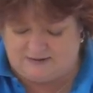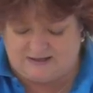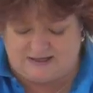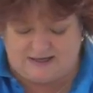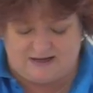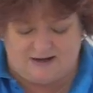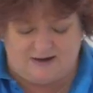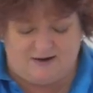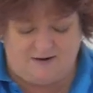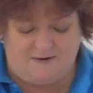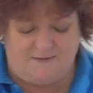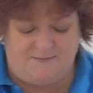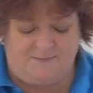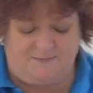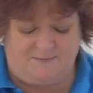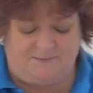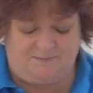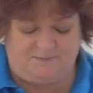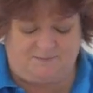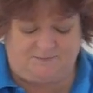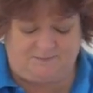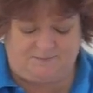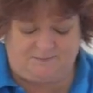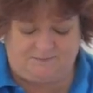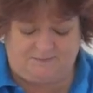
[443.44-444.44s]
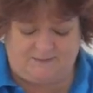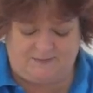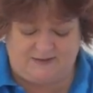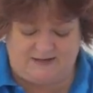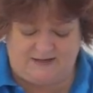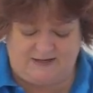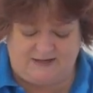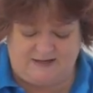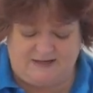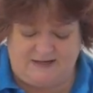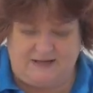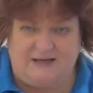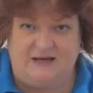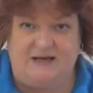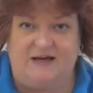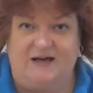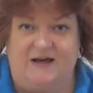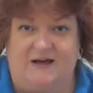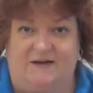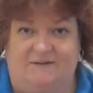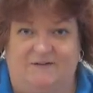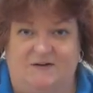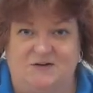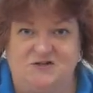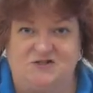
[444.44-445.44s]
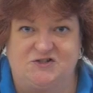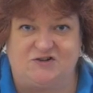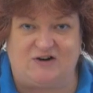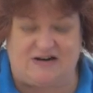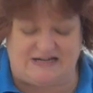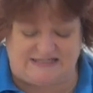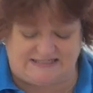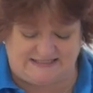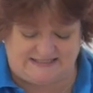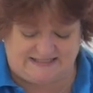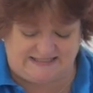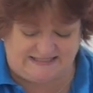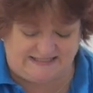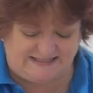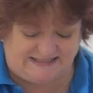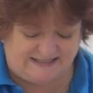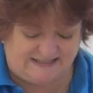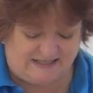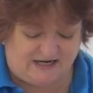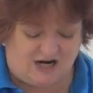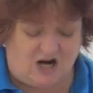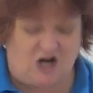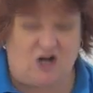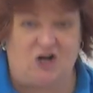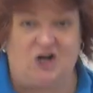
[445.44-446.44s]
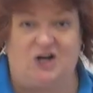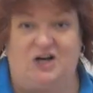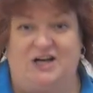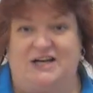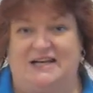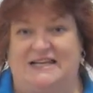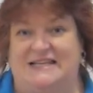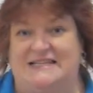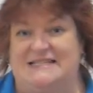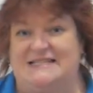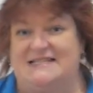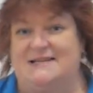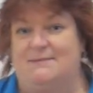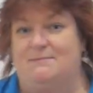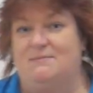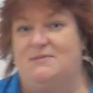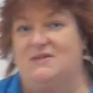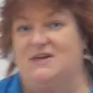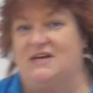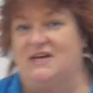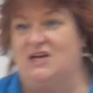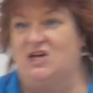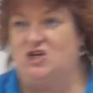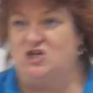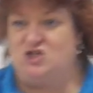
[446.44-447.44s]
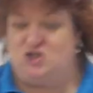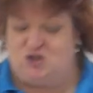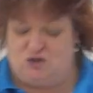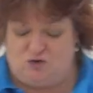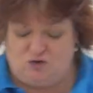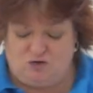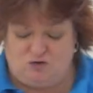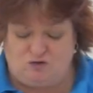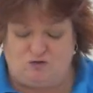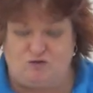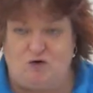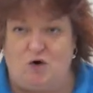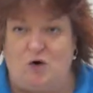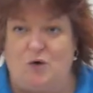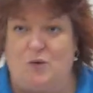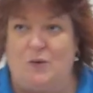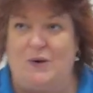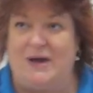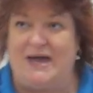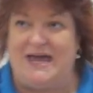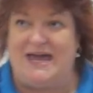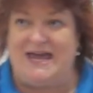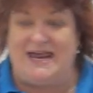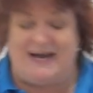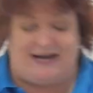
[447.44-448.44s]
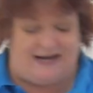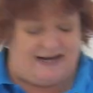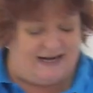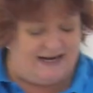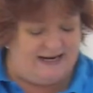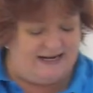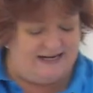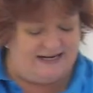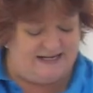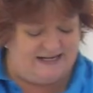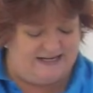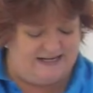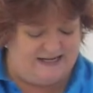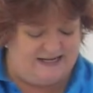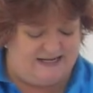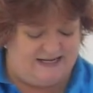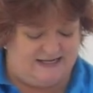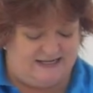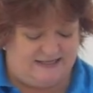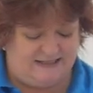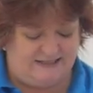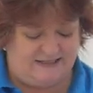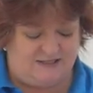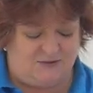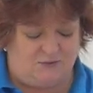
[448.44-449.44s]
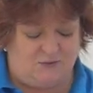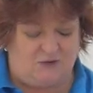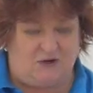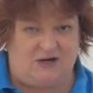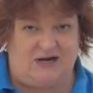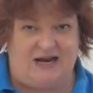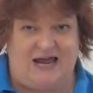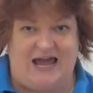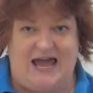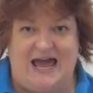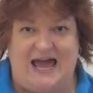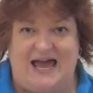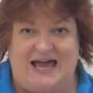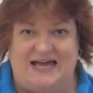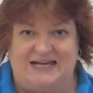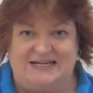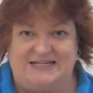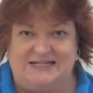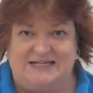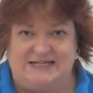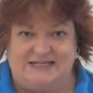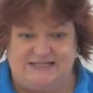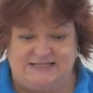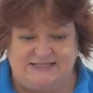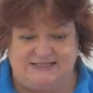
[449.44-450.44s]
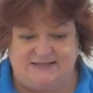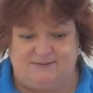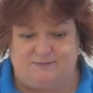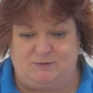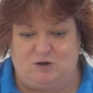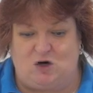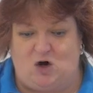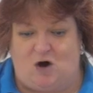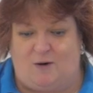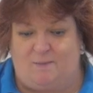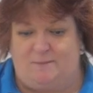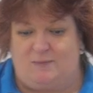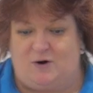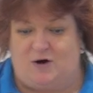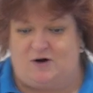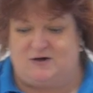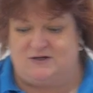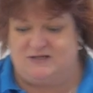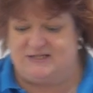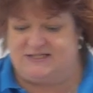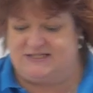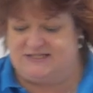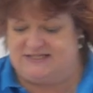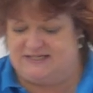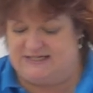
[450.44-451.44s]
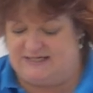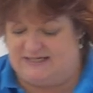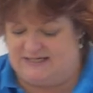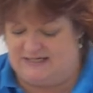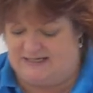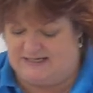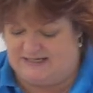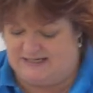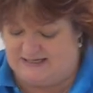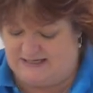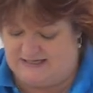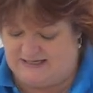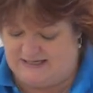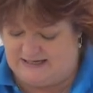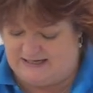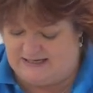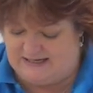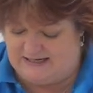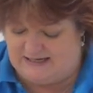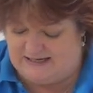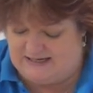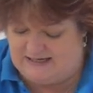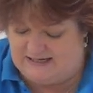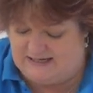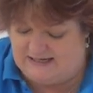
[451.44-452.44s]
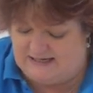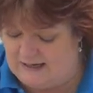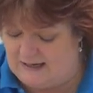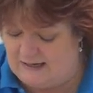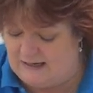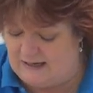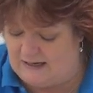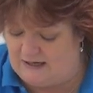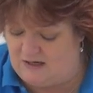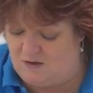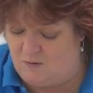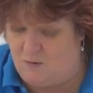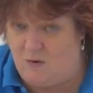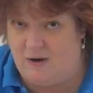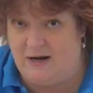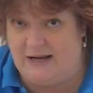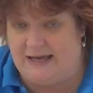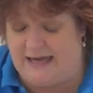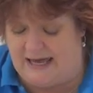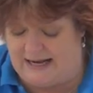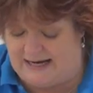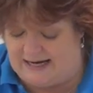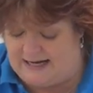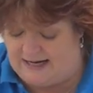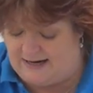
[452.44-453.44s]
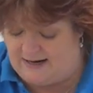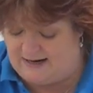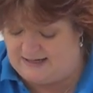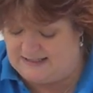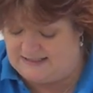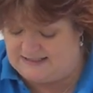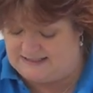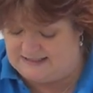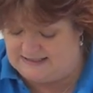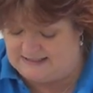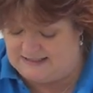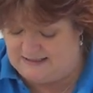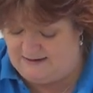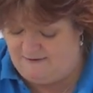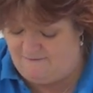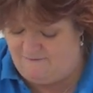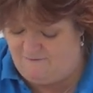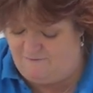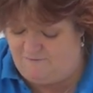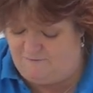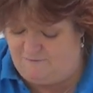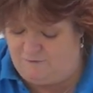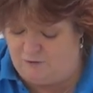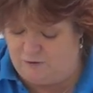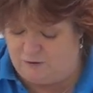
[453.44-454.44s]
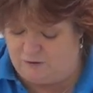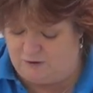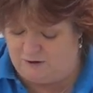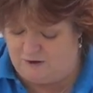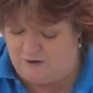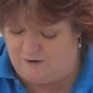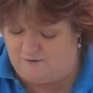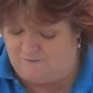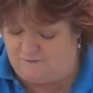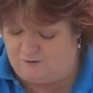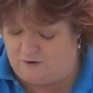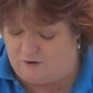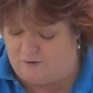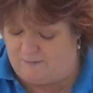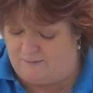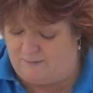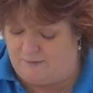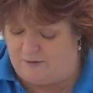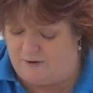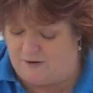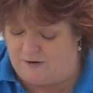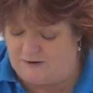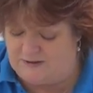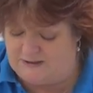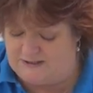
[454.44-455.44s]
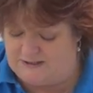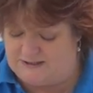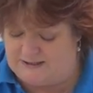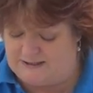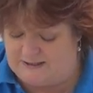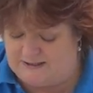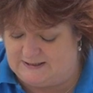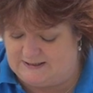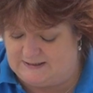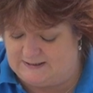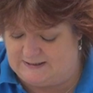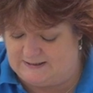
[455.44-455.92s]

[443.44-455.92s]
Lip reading: There we go. And those cress seeds are going to need something to grow in. So we're going to add some compost. And you want to get it nice and full of compost.